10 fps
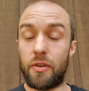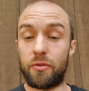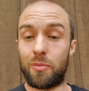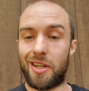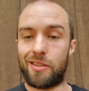
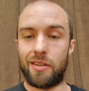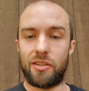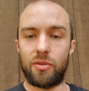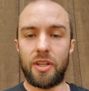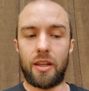information
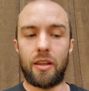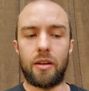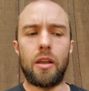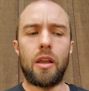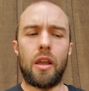that you take in,
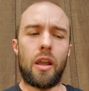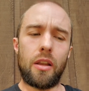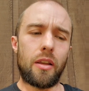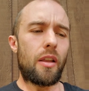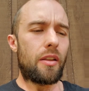
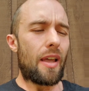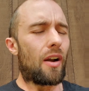and that